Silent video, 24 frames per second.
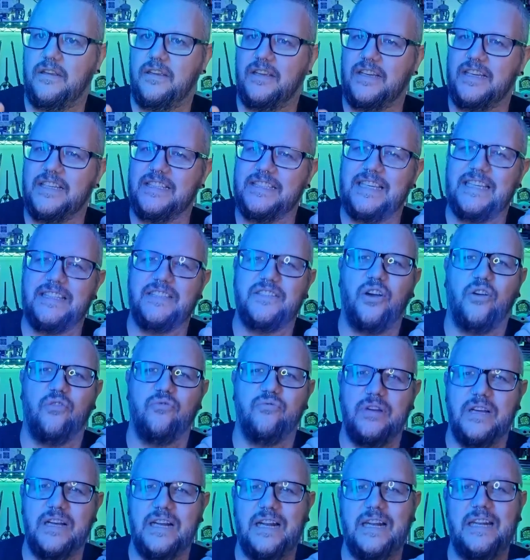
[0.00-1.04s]
Because that's got a
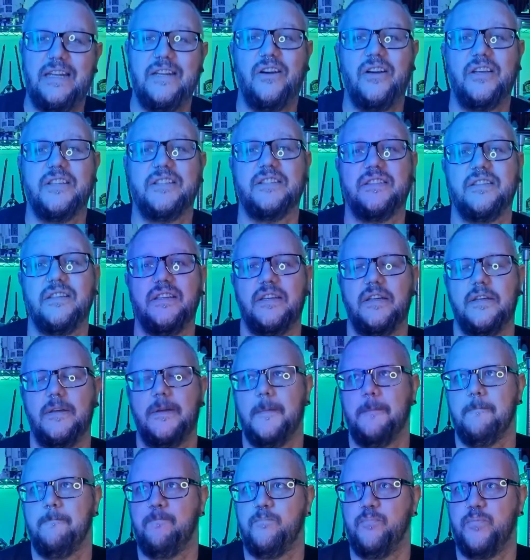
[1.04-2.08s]
really nice,
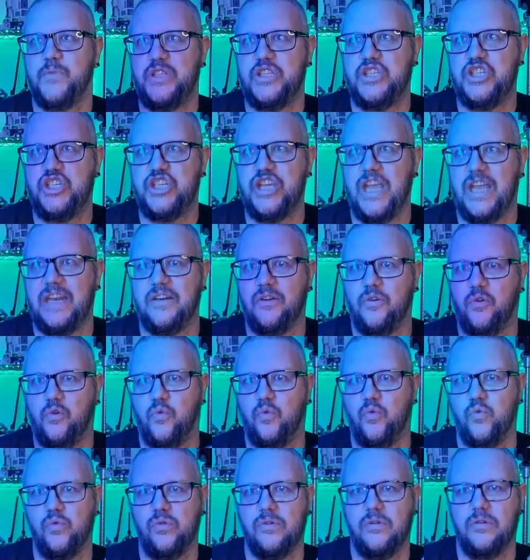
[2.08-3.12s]
gentle
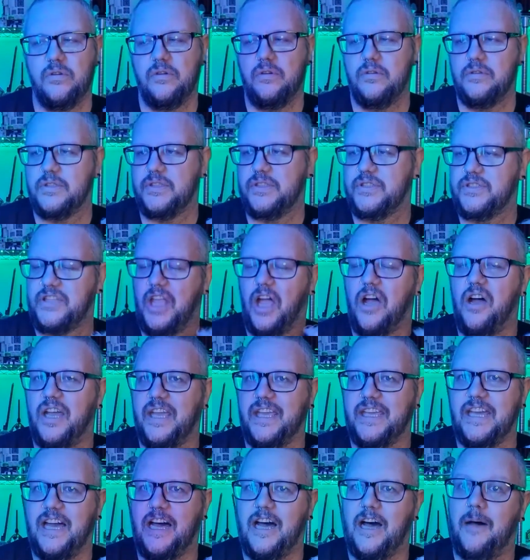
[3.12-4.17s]

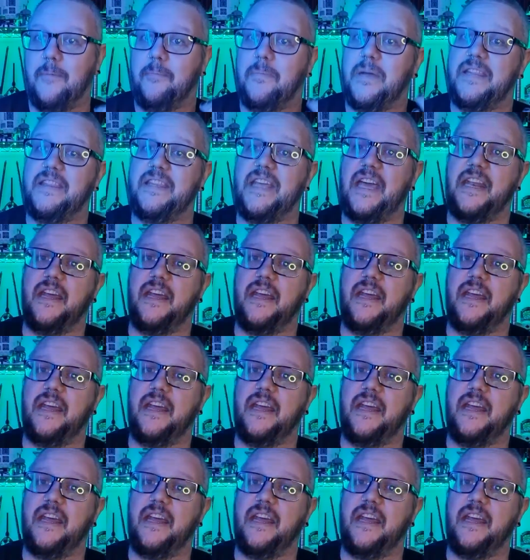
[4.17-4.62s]
starting hum and then